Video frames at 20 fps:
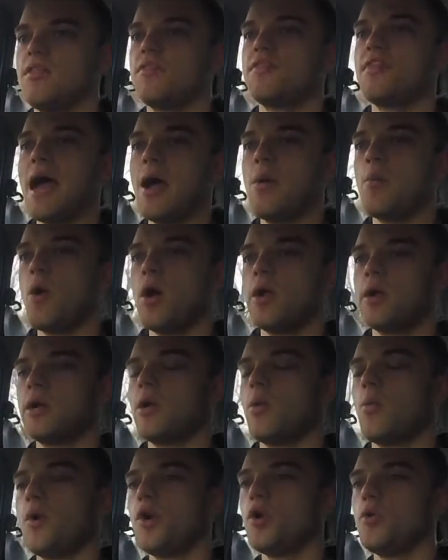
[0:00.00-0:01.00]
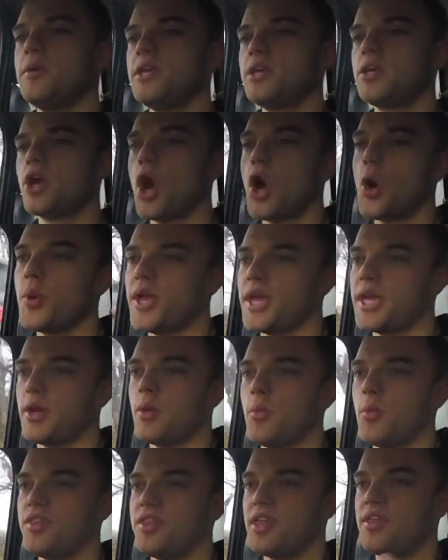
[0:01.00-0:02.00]
that one will be
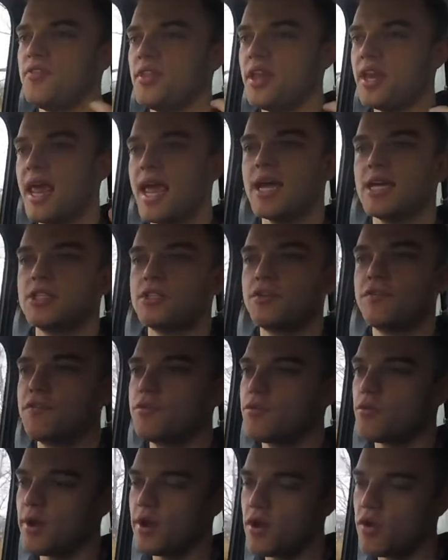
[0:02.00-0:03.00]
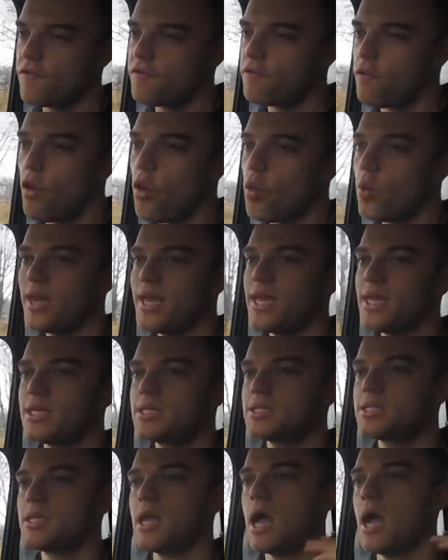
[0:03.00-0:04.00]
going within the next 3 or 4
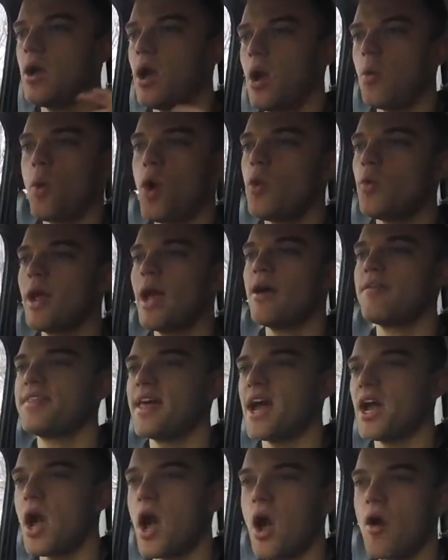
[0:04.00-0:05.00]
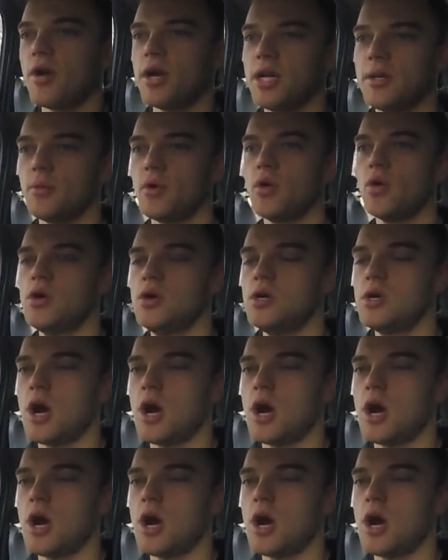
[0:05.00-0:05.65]
weeks. That I won't have that car anymore.